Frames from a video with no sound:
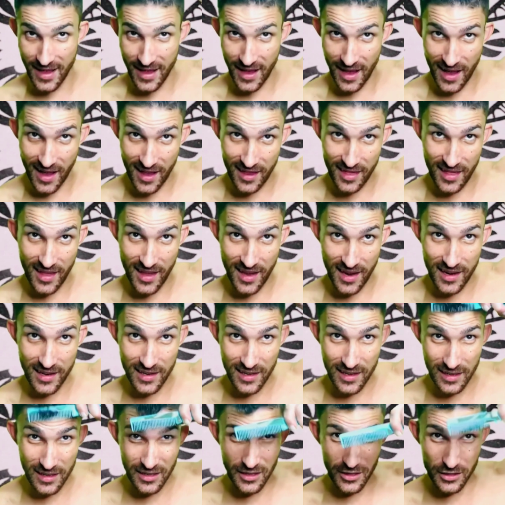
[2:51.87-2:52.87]
And then
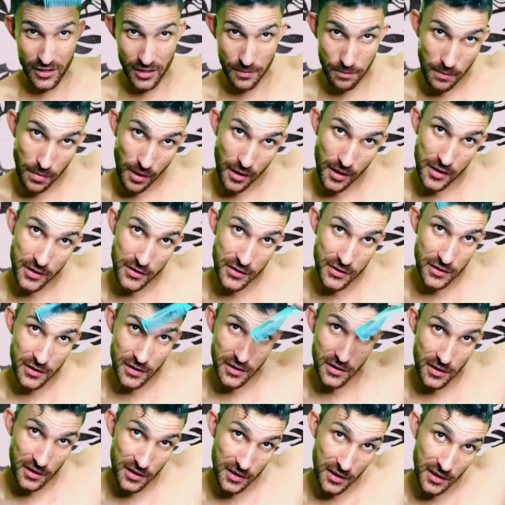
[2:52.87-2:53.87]
you're supposed to
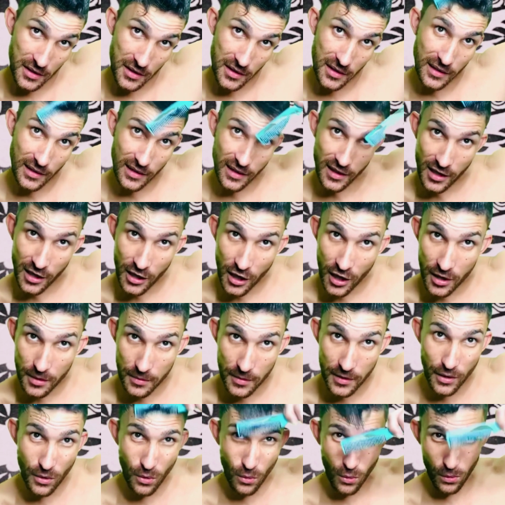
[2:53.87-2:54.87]
comb it
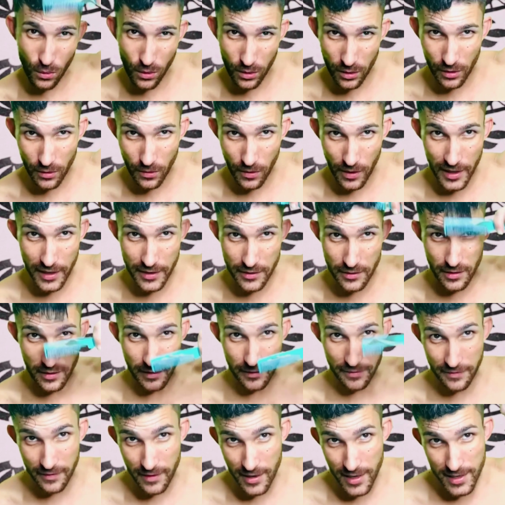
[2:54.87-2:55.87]
all the way to the
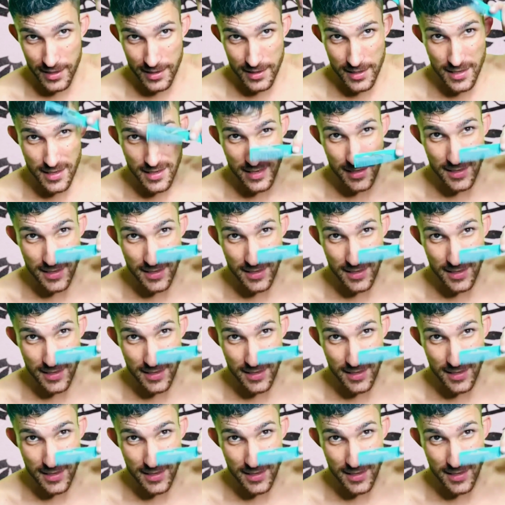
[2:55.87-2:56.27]
front.